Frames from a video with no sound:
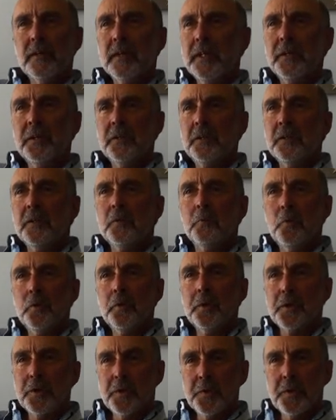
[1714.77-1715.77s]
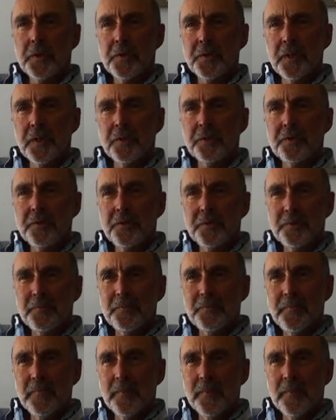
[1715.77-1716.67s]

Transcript: and it works or it doesn't.